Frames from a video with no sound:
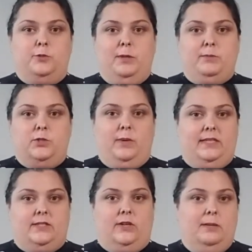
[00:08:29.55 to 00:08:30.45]
Most people's
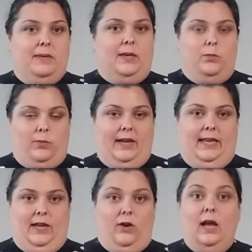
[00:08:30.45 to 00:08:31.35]
waists are gonna be
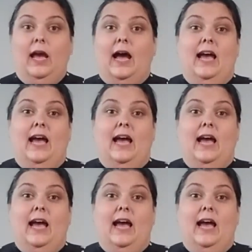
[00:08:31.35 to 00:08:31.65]
right here.